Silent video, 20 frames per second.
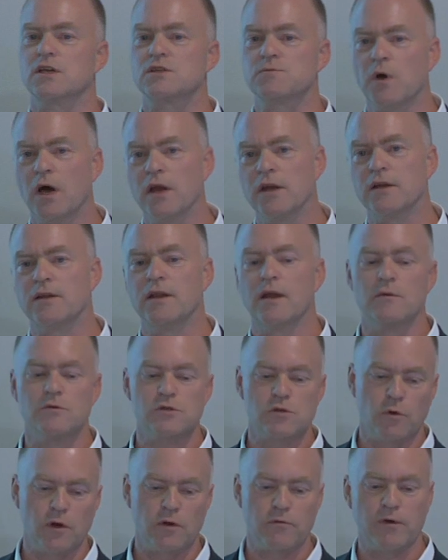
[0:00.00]
expanded
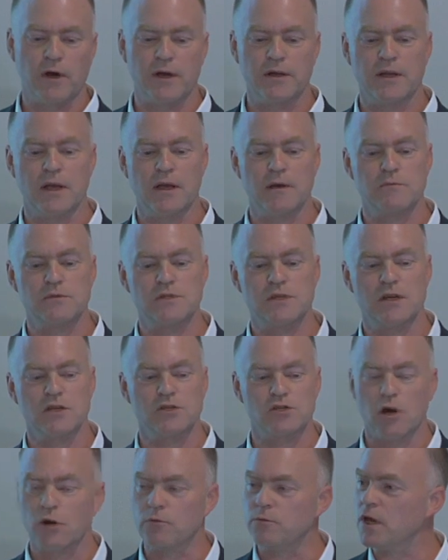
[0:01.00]
names, qualified names,
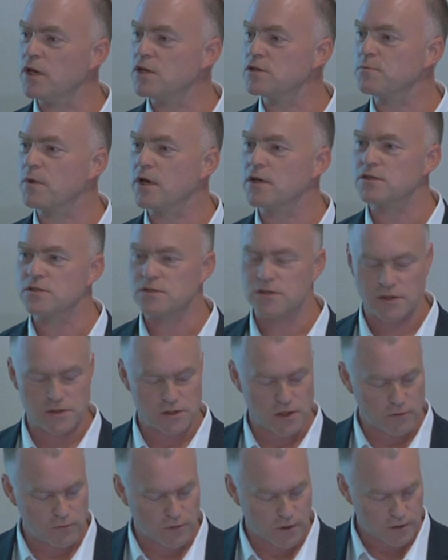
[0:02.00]
in-scope namespaces,
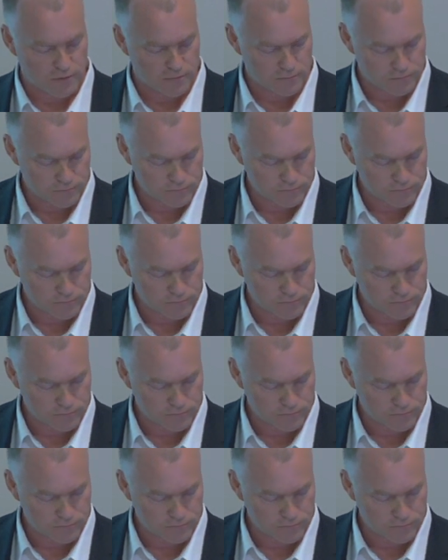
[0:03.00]
etc.